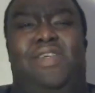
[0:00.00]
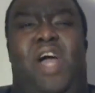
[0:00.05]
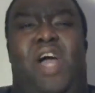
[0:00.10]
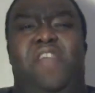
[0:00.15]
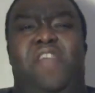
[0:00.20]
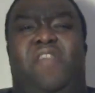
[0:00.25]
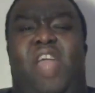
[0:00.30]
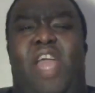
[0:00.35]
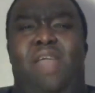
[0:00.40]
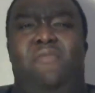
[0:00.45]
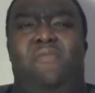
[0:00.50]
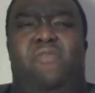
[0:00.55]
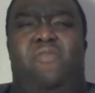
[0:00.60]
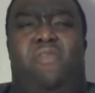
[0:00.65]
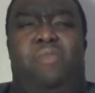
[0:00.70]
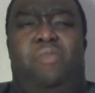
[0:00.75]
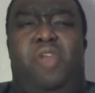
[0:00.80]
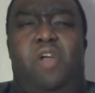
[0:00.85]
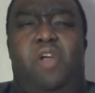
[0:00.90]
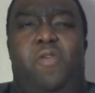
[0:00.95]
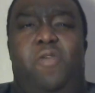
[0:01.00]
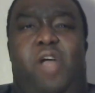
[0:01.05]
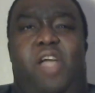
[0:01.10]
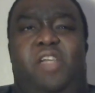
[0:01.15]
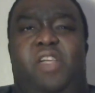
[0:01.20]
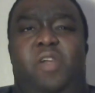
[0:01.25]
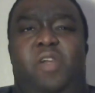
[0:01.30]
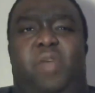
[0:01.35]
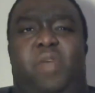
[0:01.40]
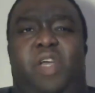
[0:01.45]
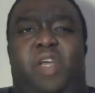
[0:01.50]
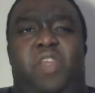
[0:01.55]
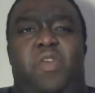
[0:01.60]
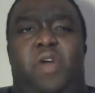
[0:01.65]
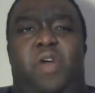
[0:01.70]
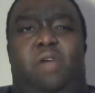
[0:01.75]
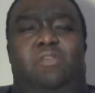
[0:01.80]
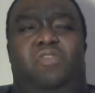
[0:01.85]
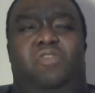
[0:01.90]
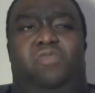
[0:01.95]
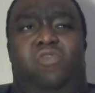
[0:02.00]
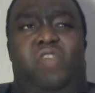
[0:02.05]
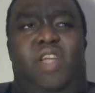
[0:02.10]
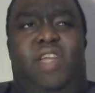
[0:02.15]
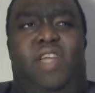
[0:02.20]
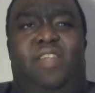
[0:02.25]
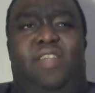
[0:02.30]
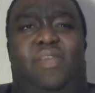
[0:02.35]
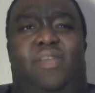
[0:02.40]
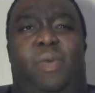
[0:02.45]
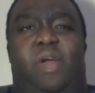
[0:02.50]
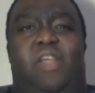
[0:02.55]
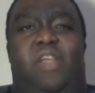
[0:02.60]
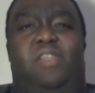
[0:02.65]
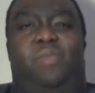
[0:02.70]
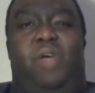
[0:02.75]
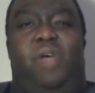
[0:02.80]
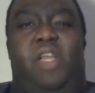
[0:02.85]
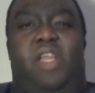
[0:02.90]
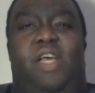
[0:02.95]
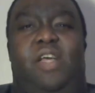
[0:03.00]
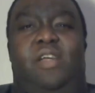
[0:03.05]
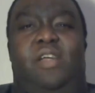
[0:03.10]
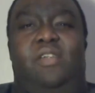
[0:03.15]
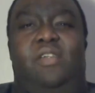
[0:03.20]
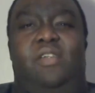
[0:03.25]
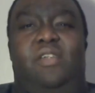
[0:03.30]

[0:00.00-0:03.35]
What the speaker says: deal kind of came from nowhere. I don't know about you. I was really surprised by that.